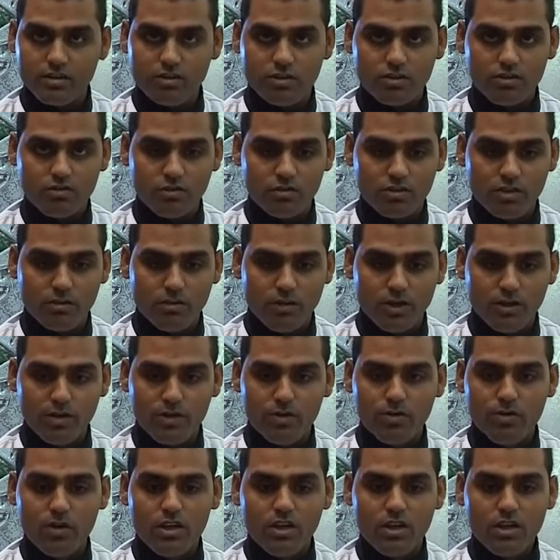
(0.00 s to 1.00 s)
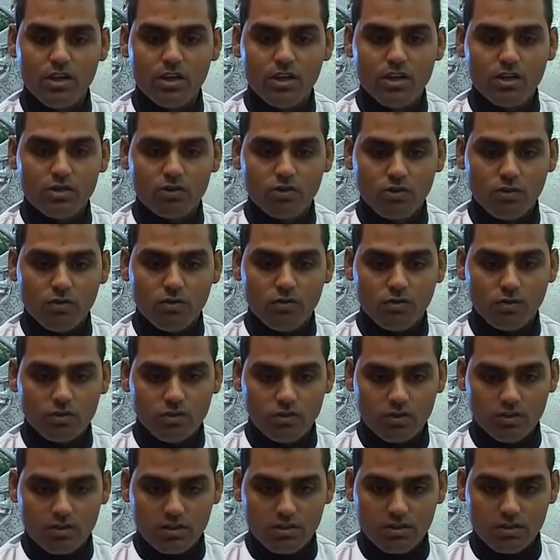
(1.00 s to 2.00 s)
dishes on the menu. So for
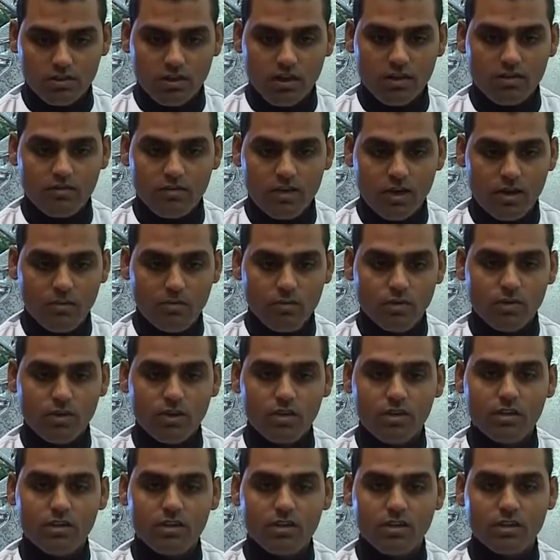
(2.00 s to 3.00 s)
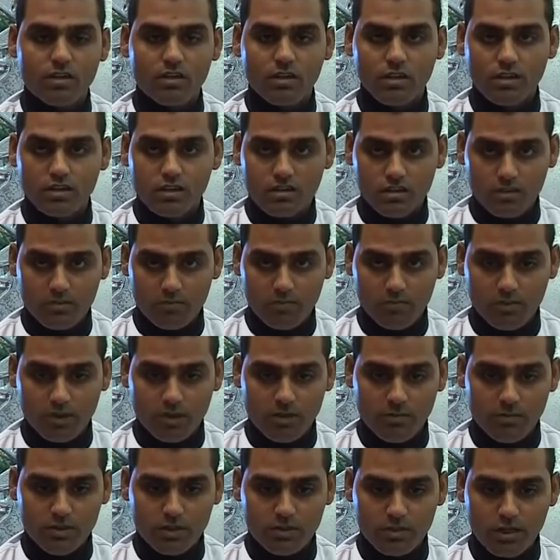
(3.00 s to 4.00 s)
the start, I'm doing a
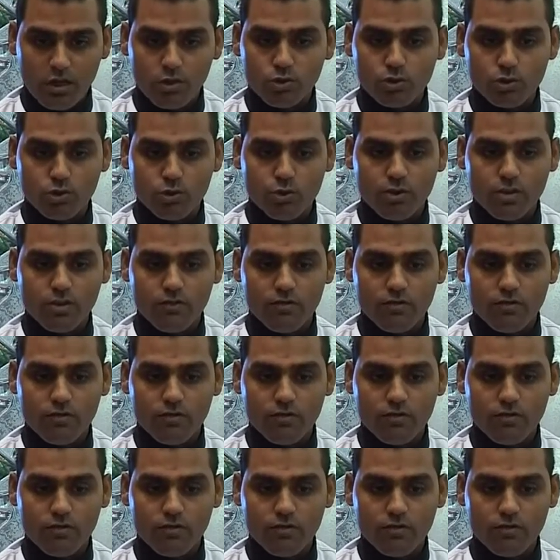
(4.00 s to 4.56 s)
Burmese khausue